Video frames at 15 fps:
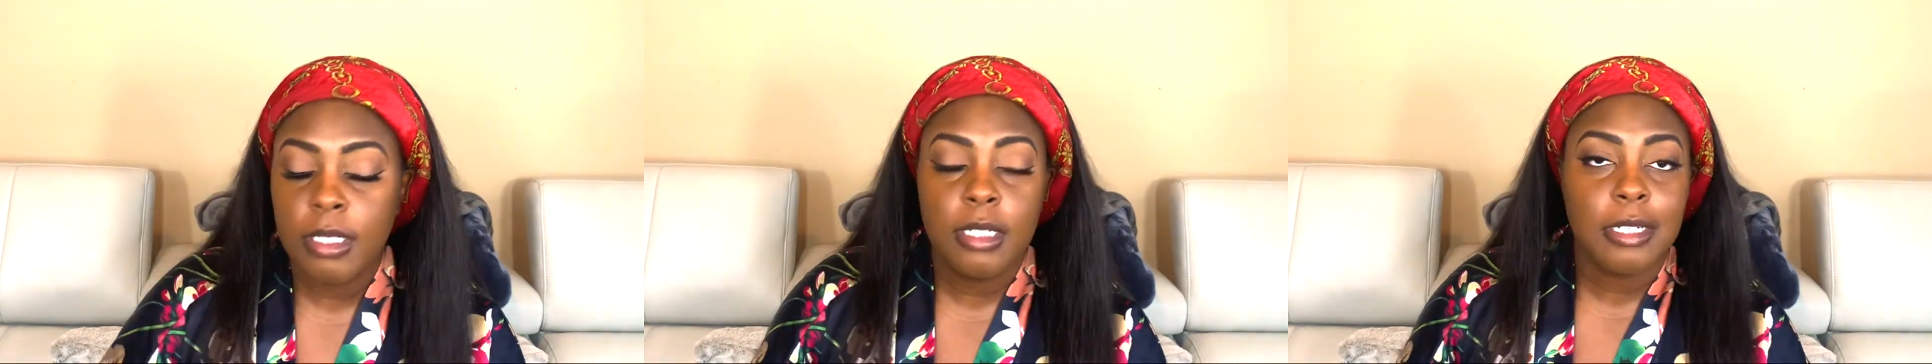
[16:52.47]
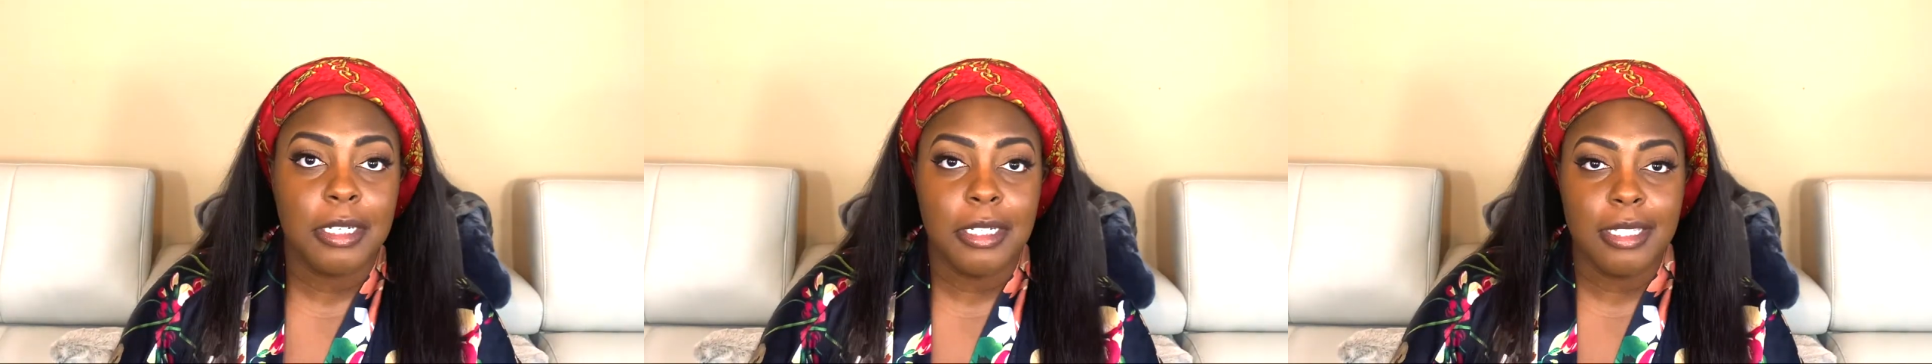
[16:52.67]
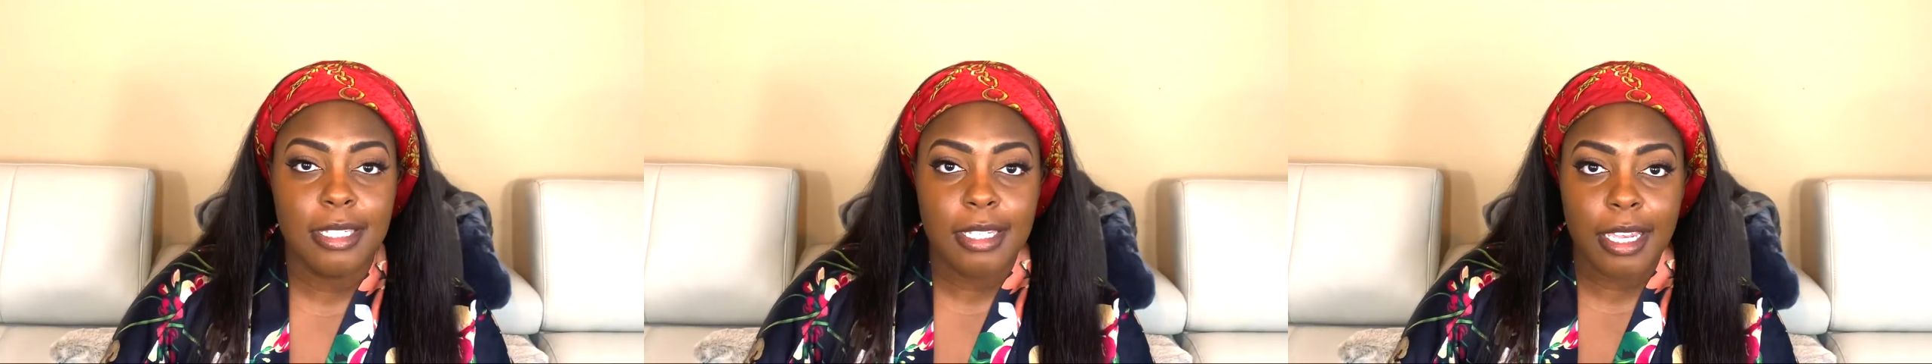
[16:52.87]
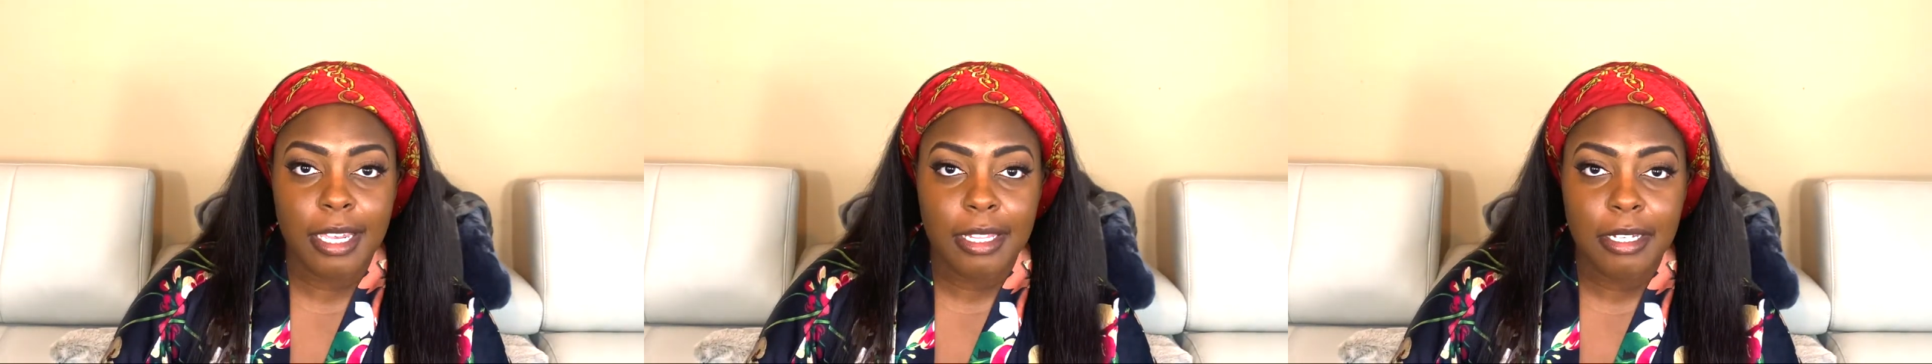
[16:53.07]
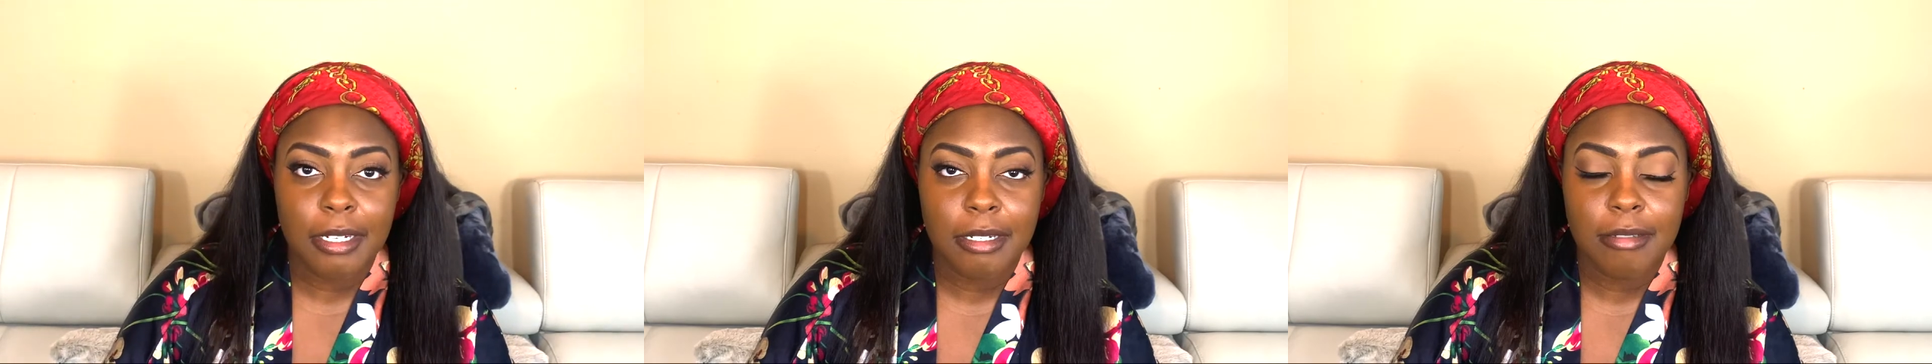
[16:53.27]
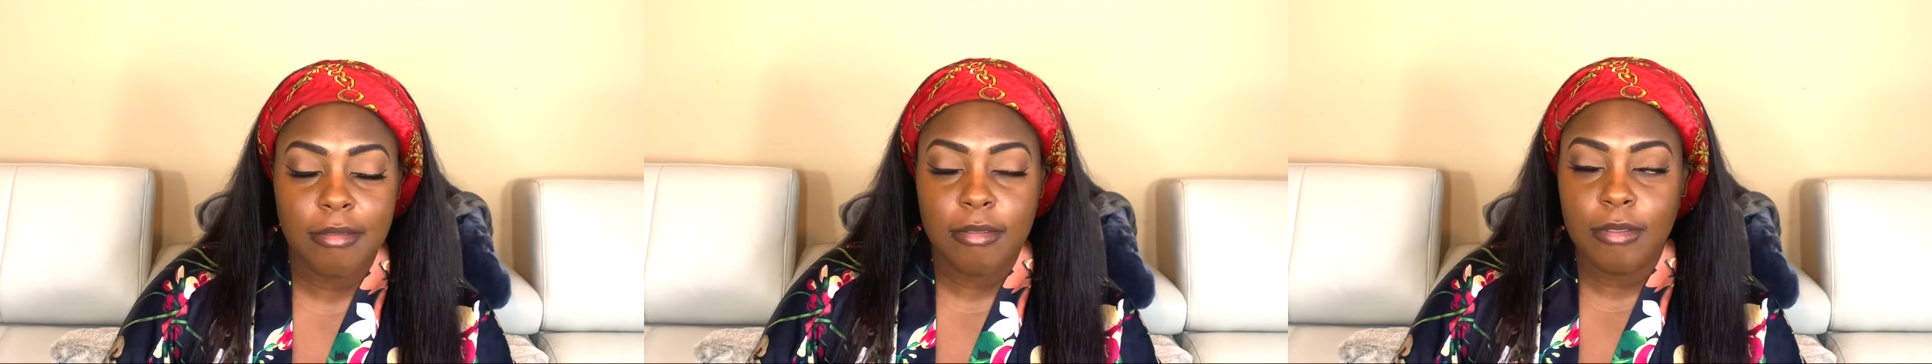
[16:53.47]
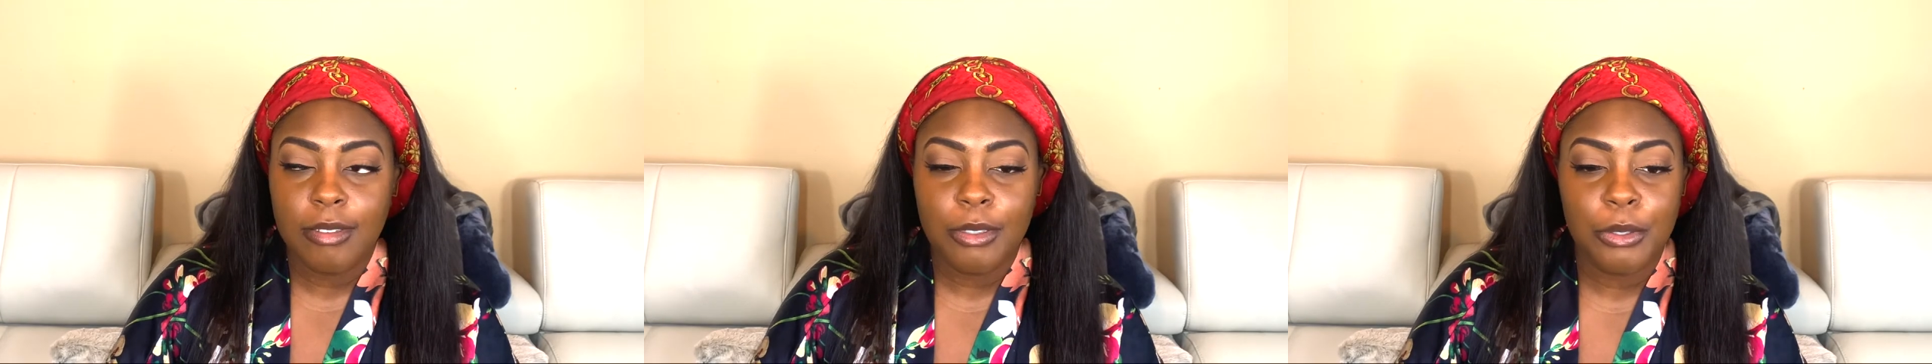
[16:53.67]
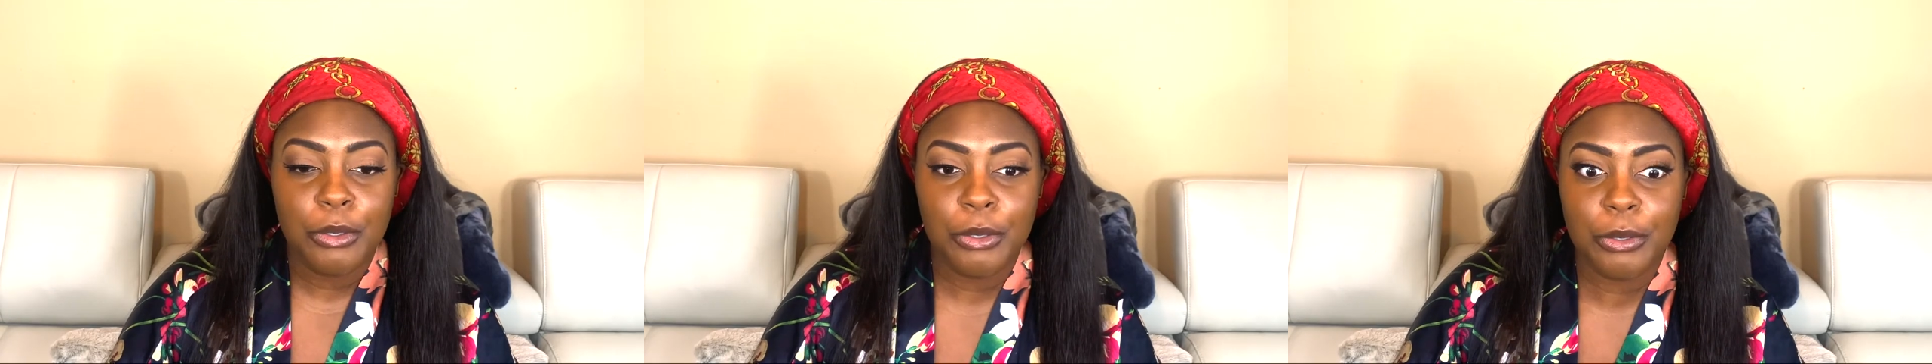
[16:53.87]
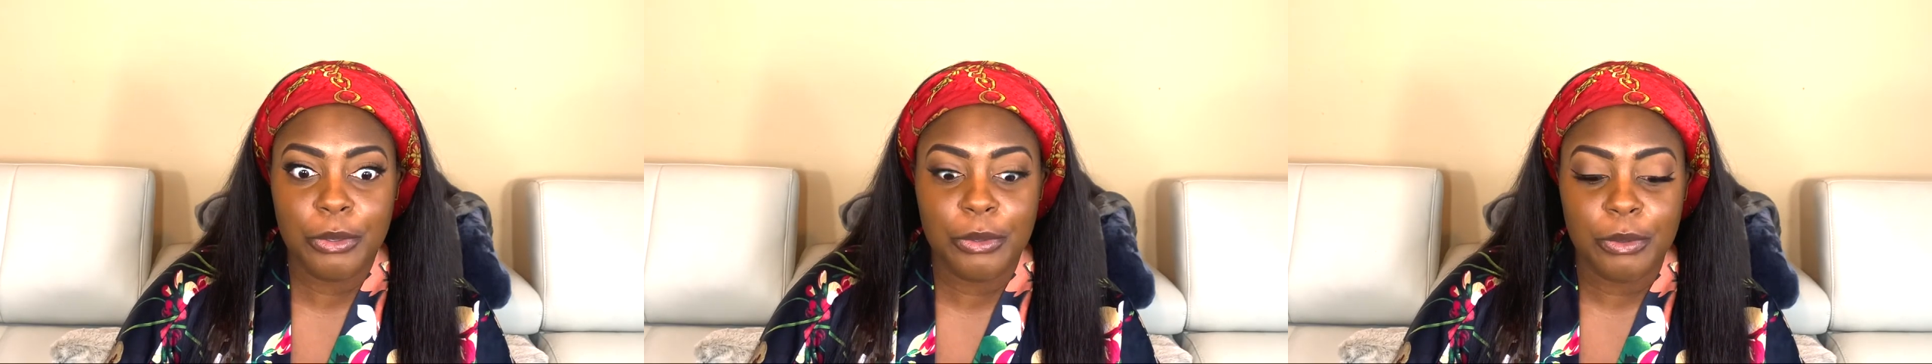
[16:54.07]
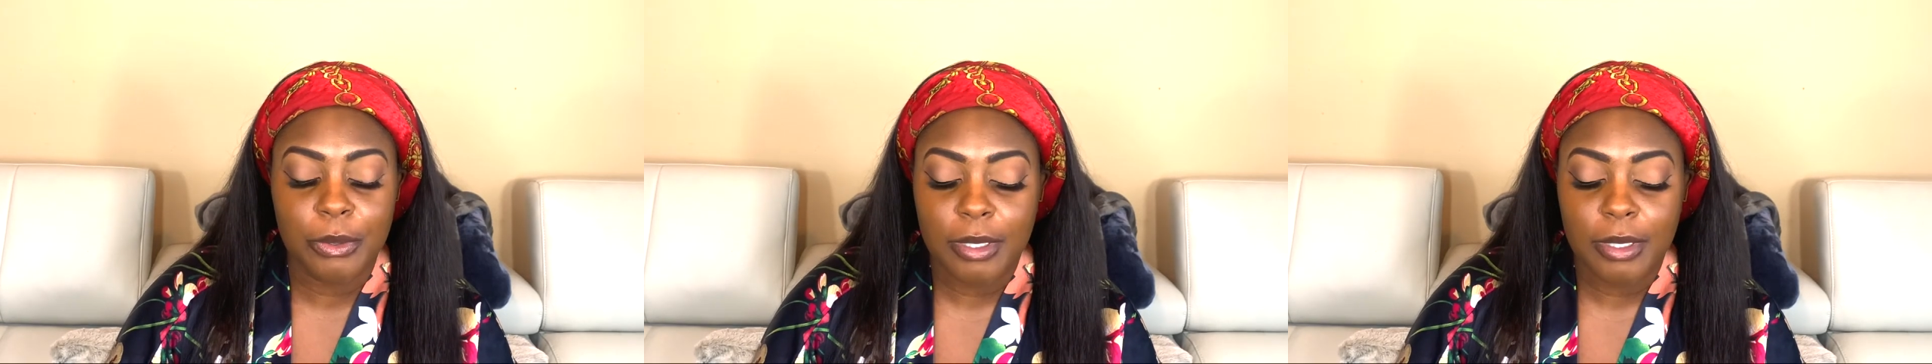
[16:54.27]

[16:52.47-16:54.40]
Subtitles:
Concealer. Ooh.